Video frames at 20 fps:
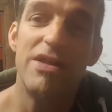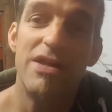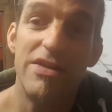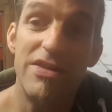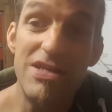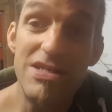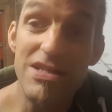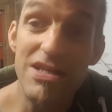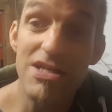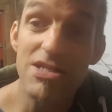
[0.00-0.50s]

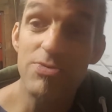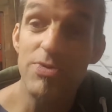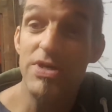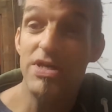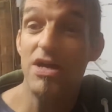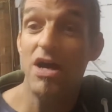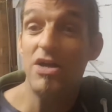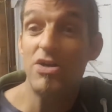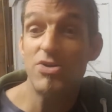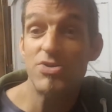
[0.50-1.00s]
This last week
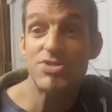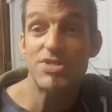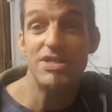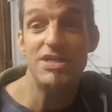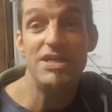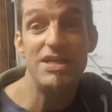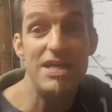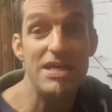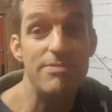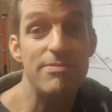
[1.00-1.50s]
I got sent
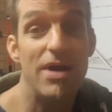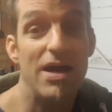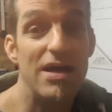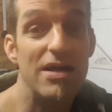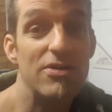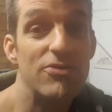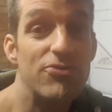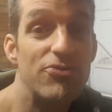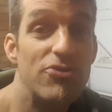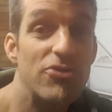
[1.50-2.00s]
an
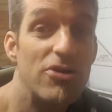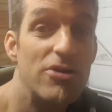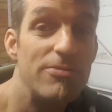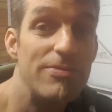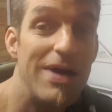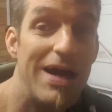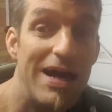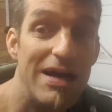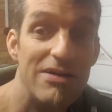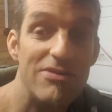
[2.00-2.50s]
email from
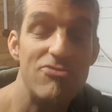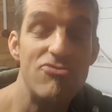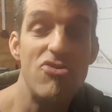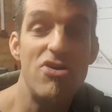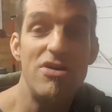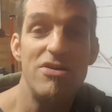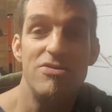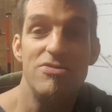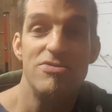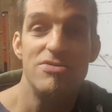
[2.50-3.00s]
Anne
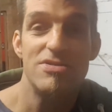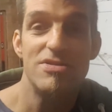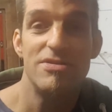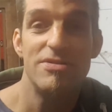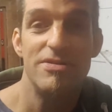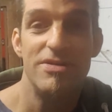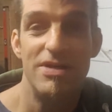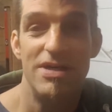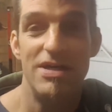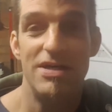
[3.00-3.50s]
Rose.
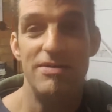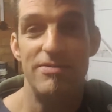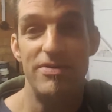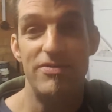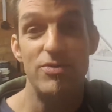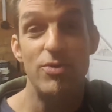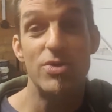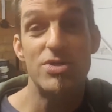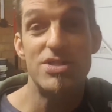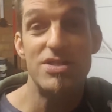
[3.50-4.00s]
If
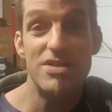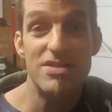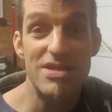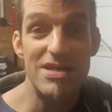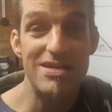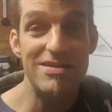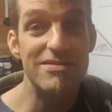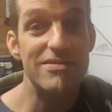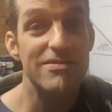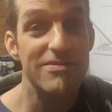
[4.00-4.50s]
you're watching this,
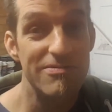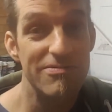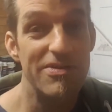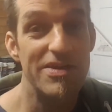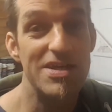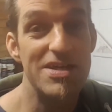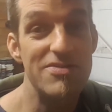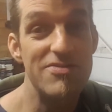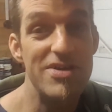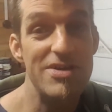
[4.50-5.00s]
Anne,
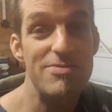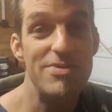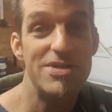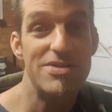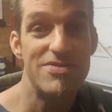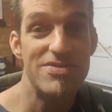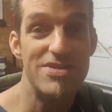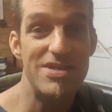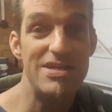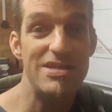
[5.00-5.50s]
thank you very much
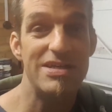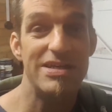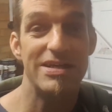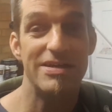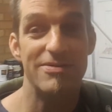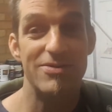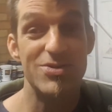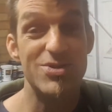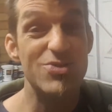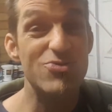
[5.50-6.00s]
for sending it,
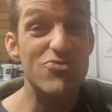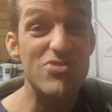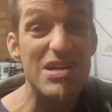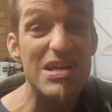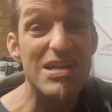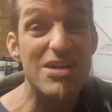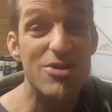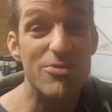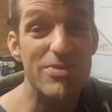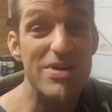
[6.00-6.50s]
because it really
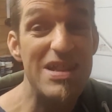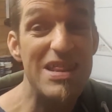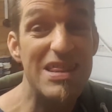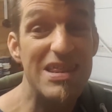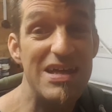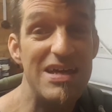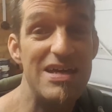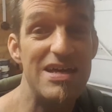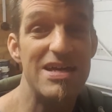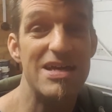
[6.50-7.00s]
got me
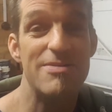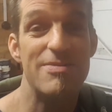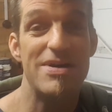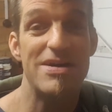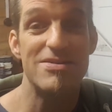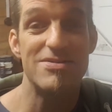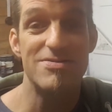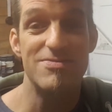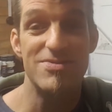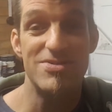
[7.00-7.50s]
thinking
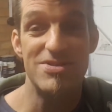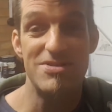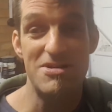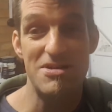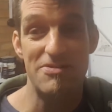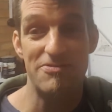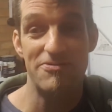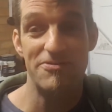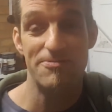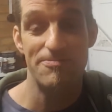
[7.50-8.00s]
about some
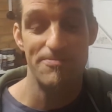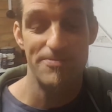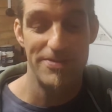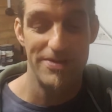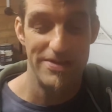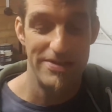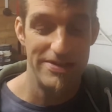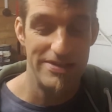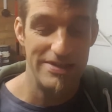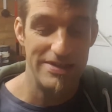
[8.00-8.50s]
stuff.
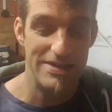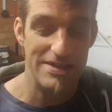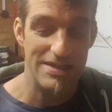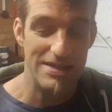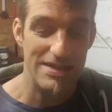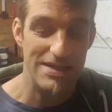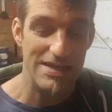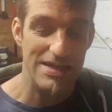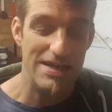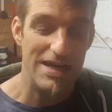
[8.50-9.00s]

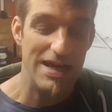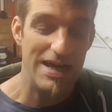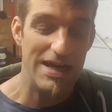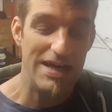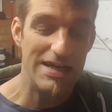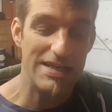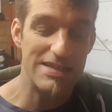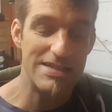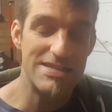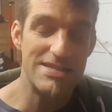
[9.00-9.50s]

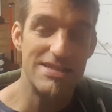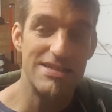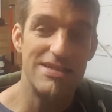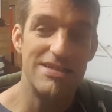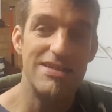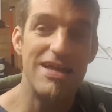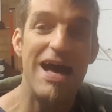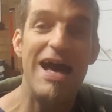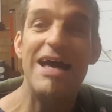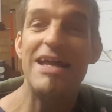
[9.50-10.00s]
And
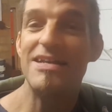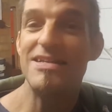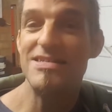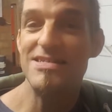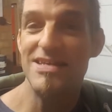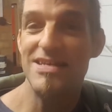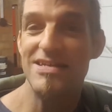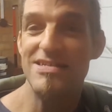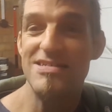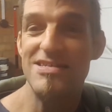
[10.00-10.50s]
Anne
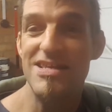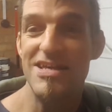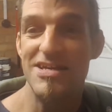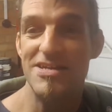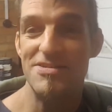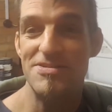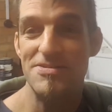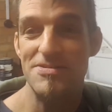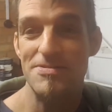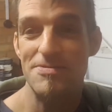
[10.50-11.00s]
says
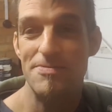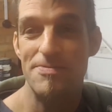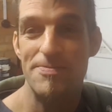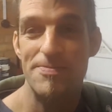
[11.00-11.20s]
this: